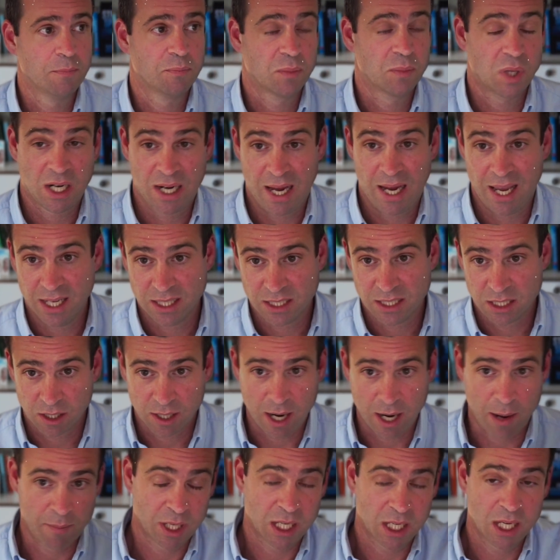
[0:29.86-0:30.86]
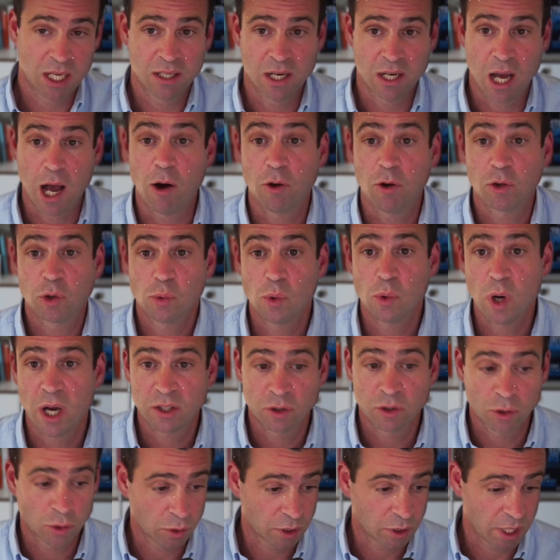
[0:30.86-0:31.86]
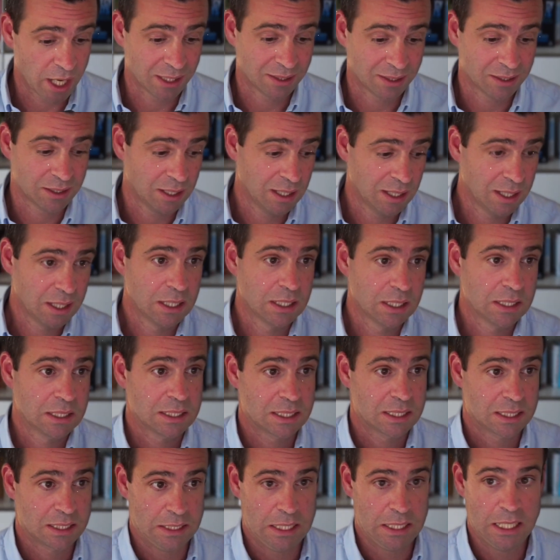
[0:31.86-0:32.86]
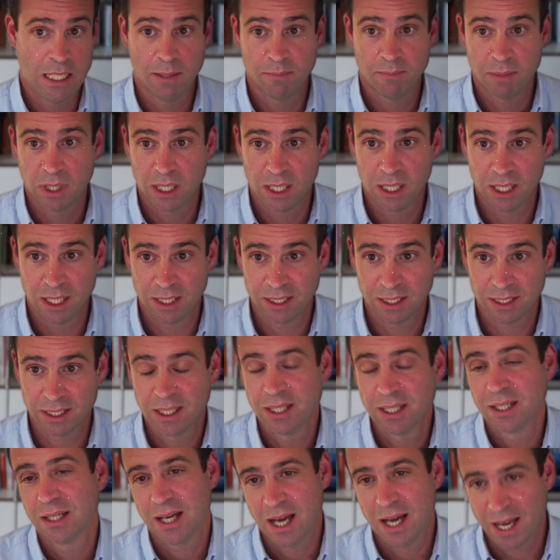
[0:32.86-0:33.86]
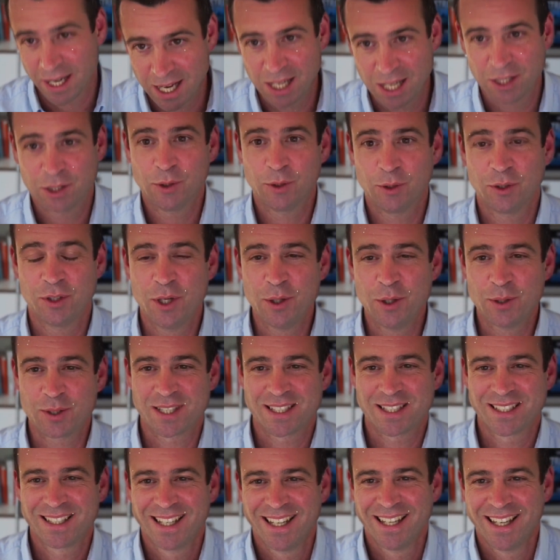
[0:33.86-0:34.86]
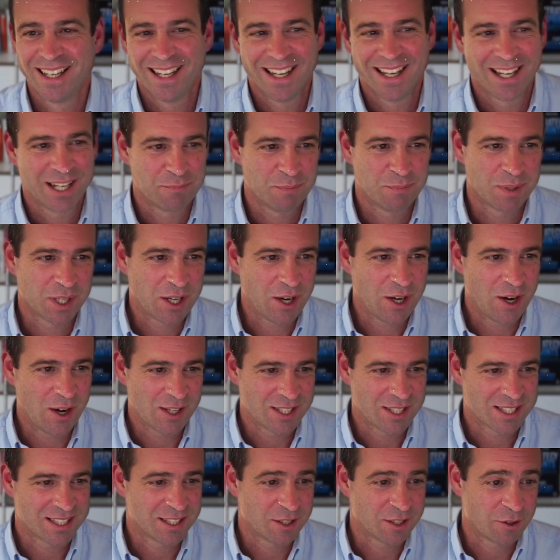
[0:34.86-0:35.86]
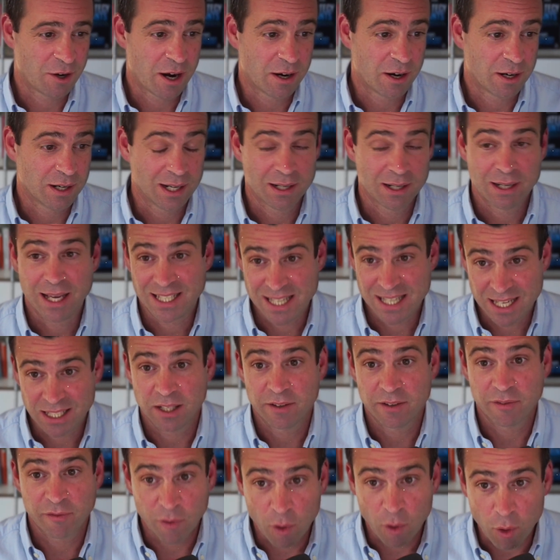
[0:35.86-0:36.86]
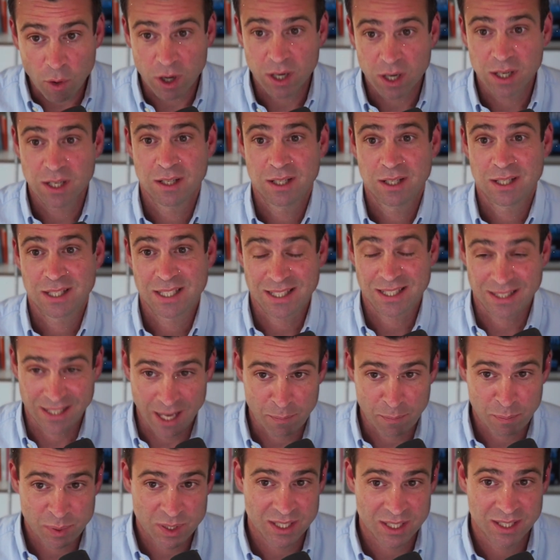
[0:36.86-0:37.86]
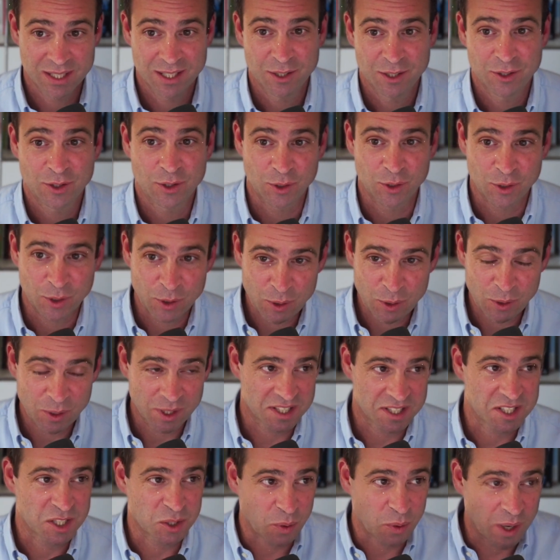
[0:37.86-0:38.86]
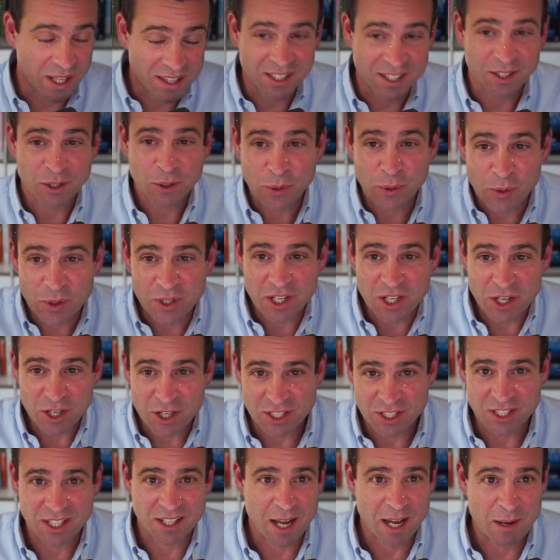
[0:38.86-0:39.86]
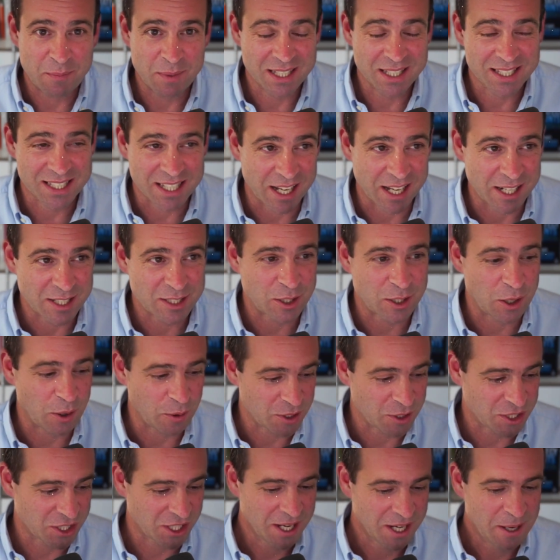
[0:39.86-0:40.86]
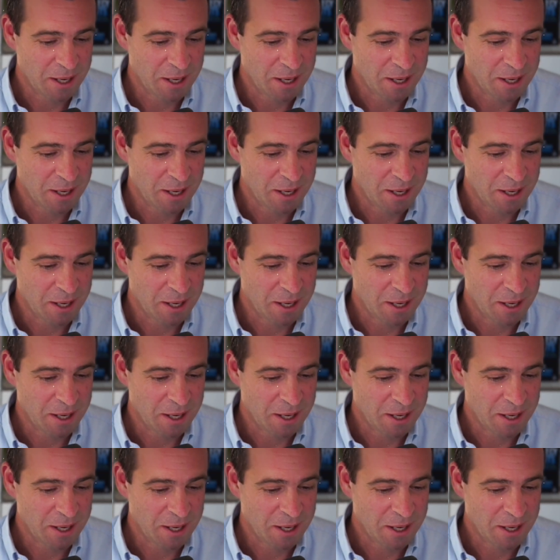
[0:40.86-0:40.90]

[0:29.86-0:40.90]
Clients are coming in. How do I do that? Simon, I got good news because there are exactly 4 steps to do. It's 22 years that I'm a sales coach